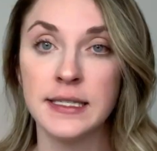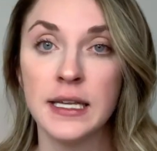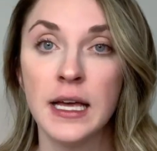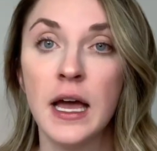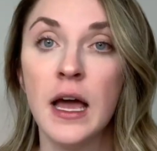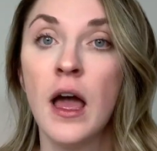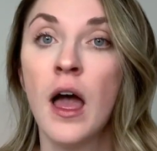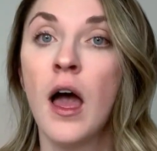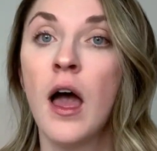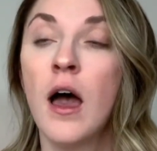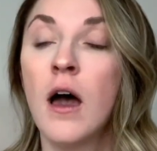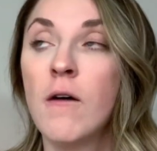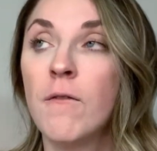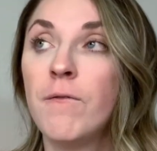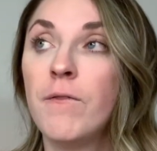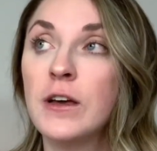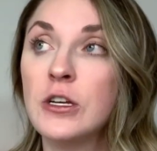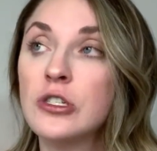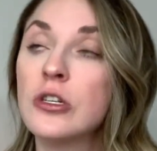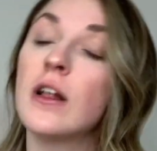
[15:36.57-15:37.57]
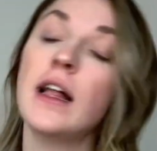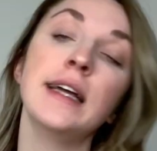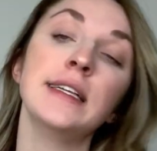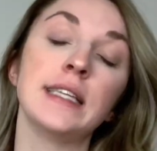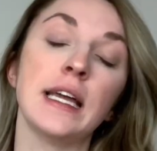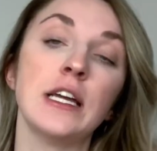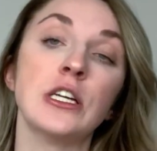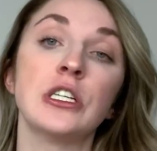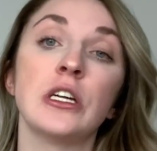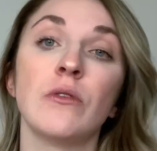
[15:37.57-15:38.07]
test.
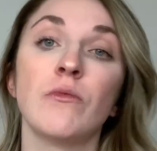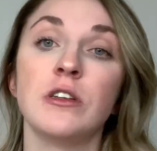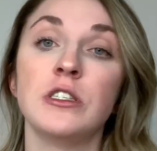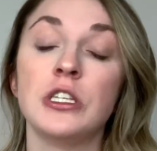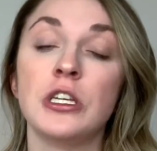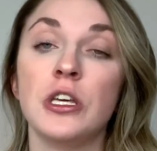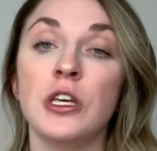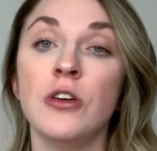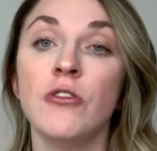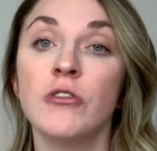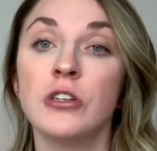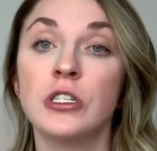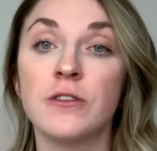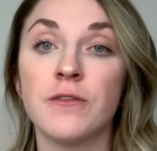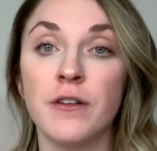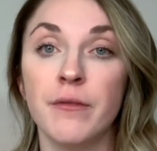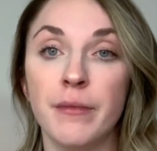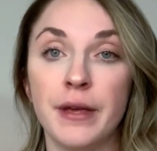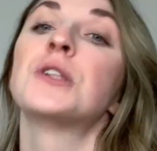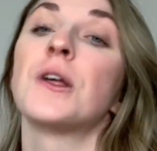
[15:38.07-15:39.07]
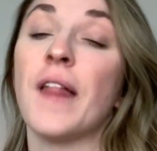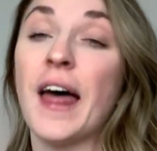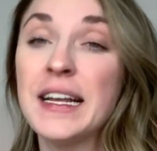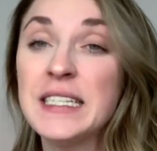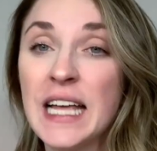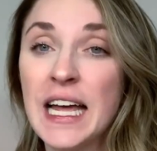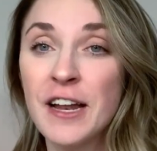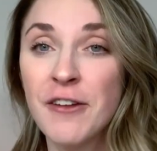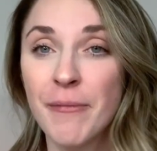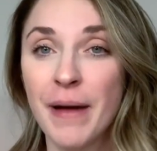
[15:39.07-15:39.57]
Visualization was huge for me. So that's
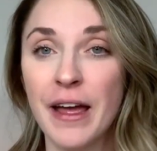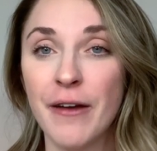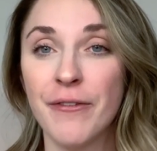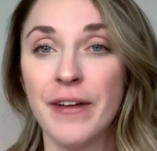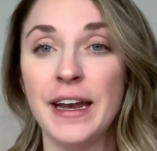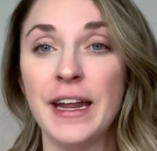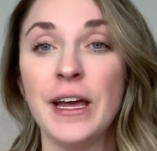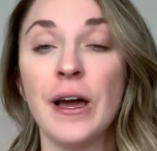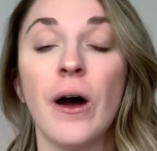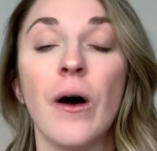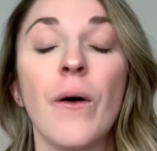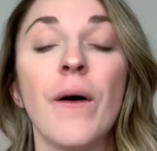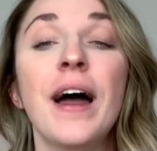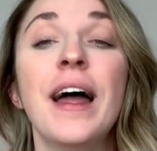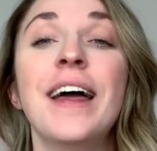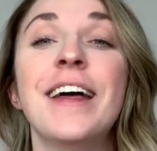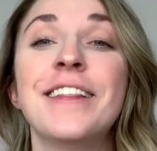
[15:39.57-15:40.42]
the end of my video.